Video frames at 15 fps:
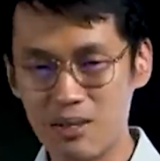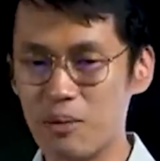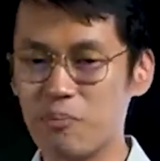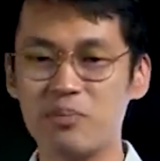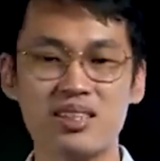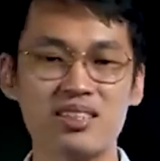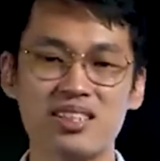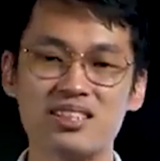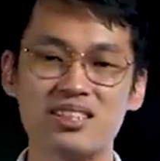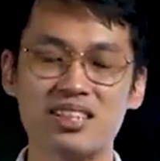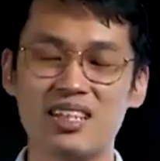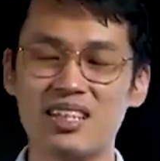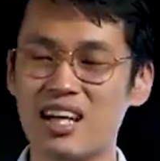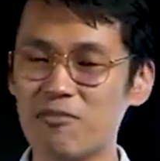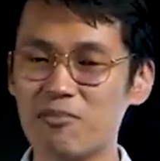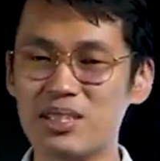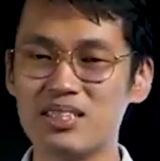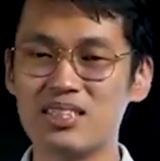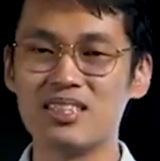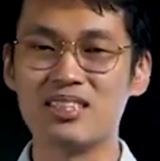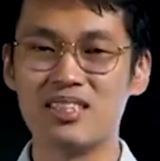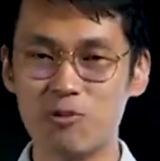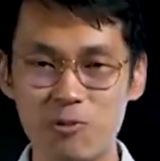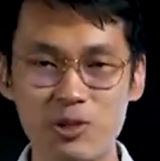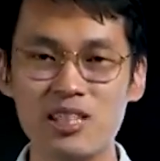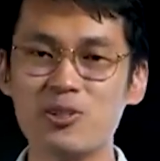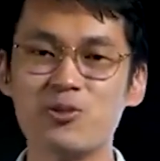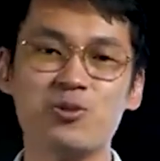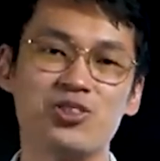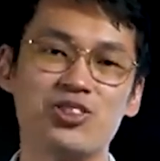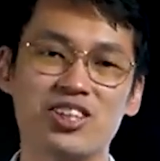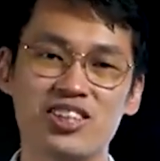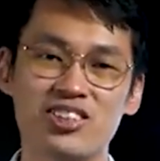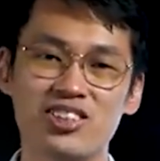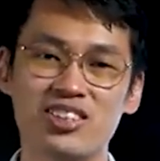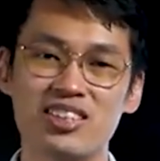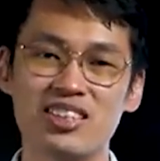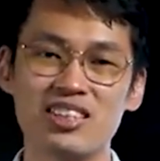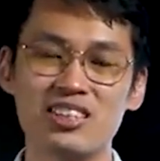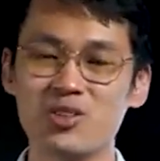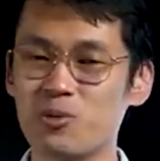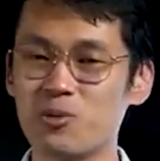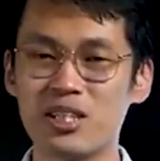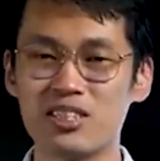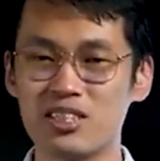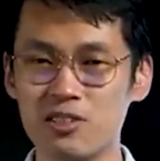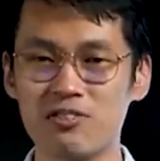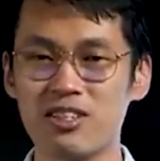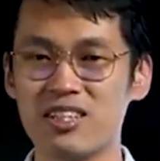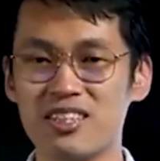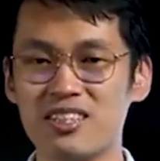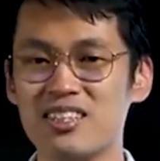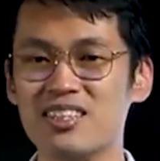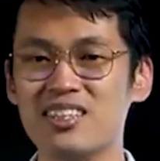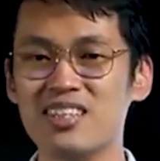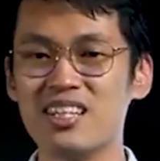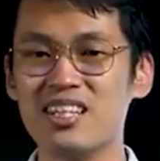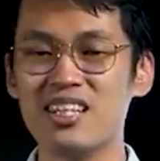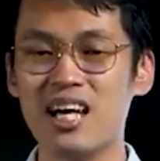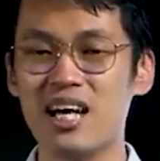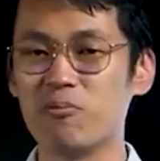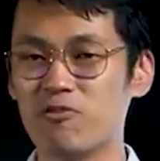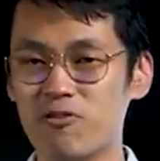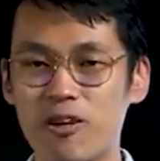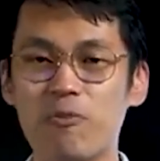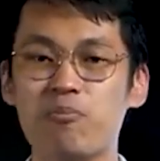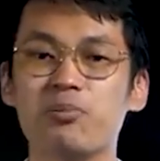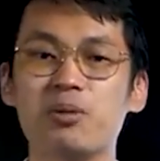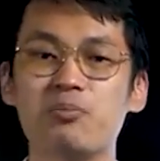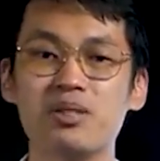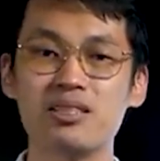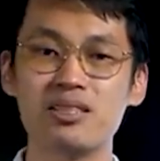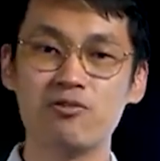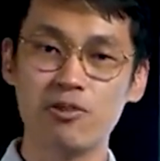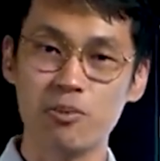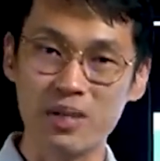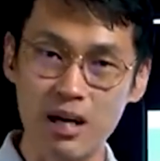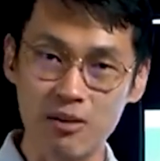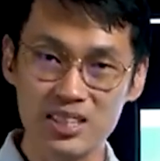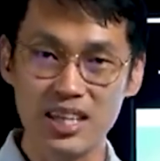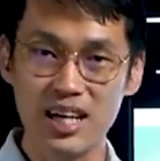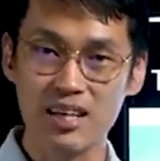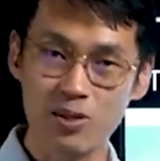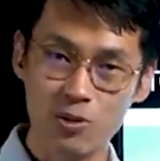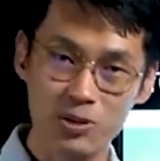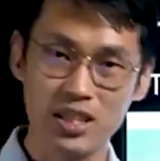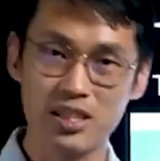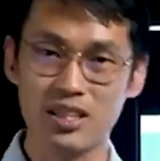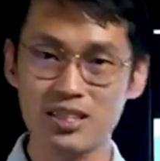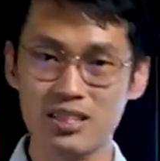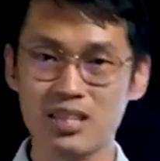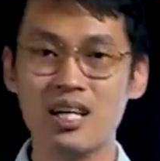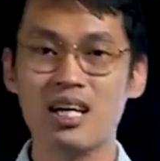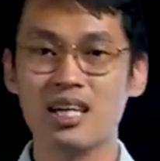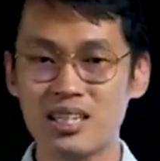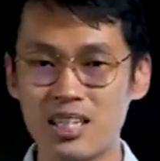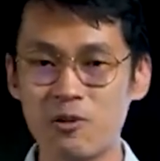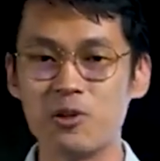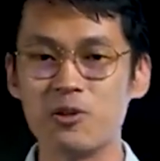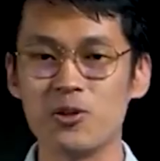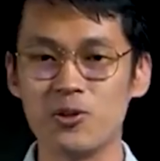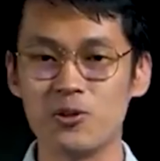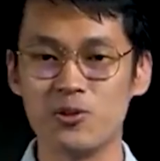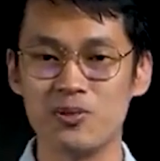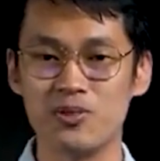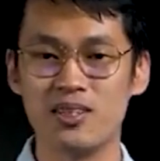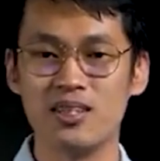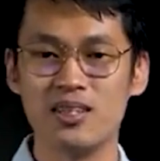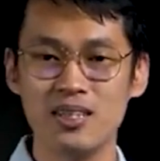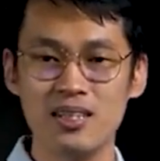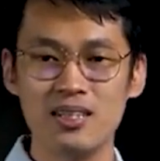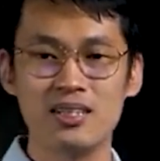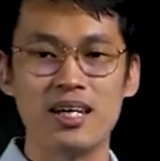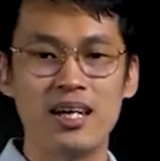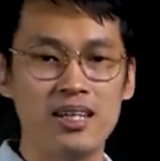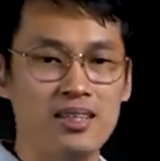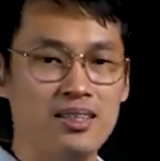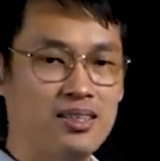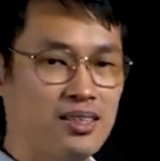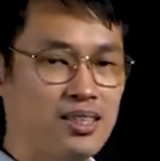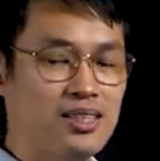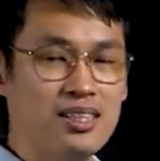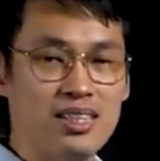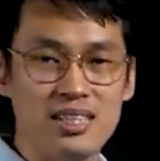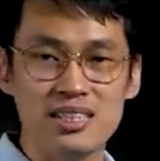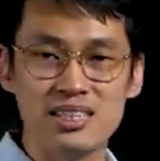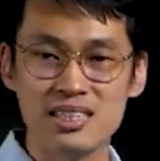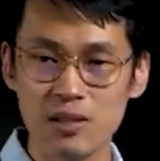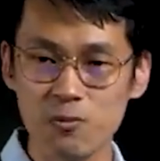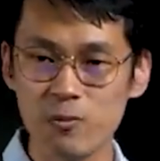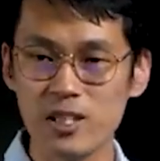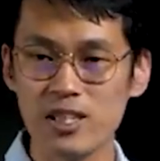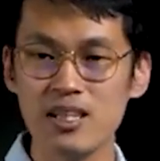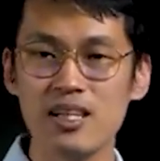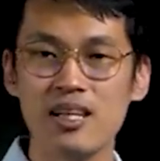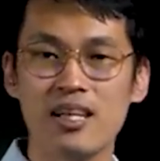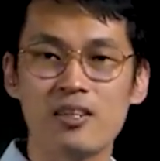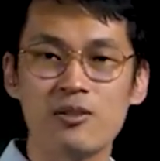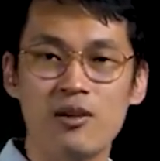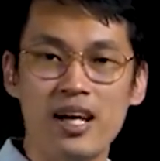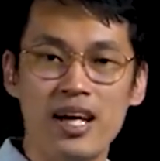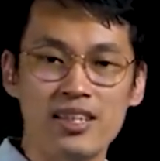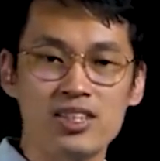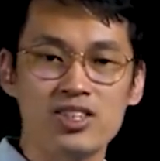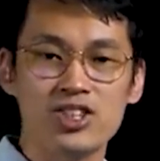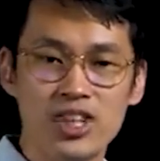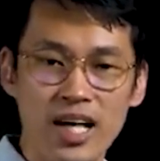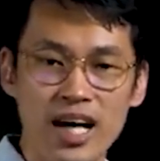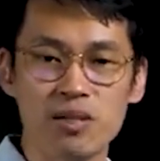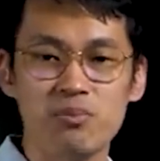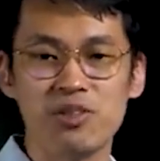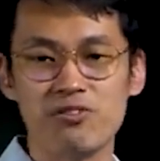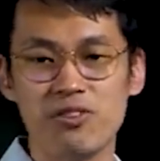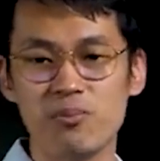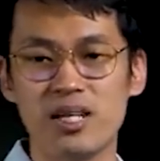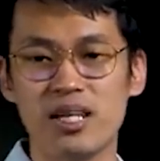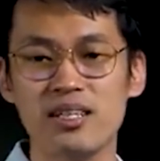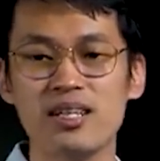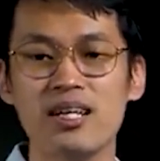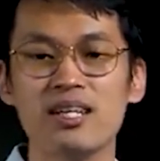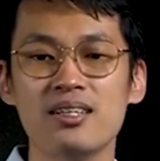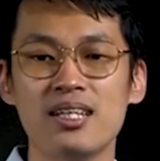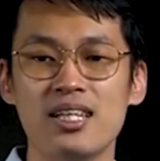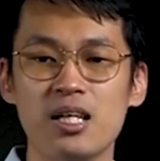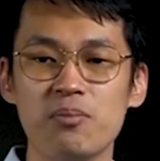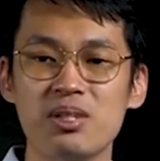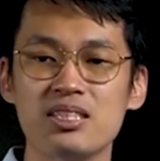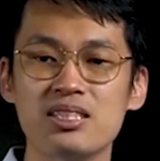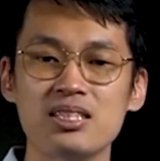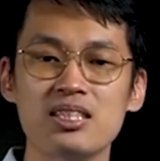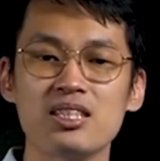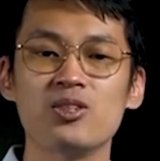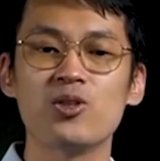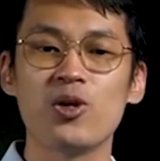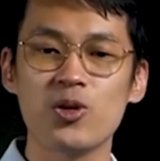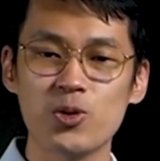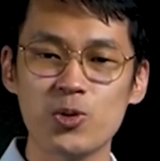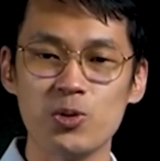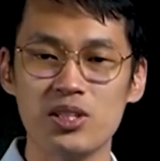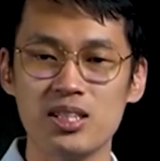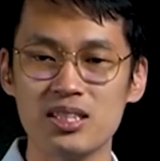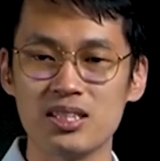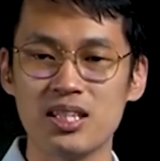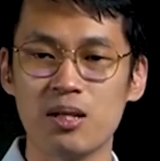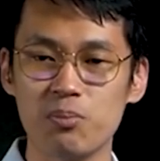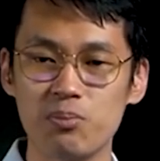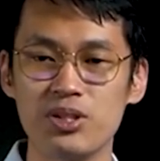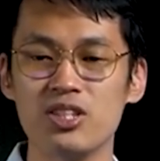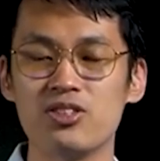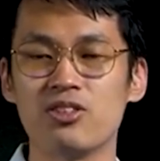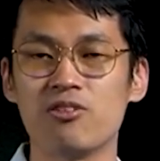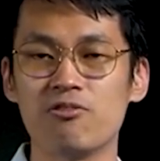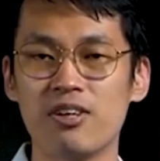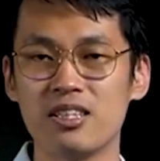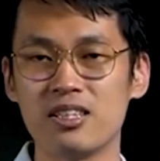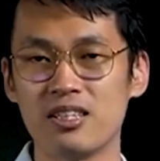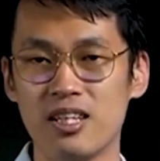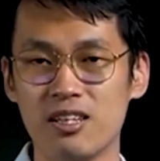and make this FBC a really good church so we can serve one another. And people from the outside look at us, they will know that in the same way, let your light shine before men that they may see your good deeds and praise your Father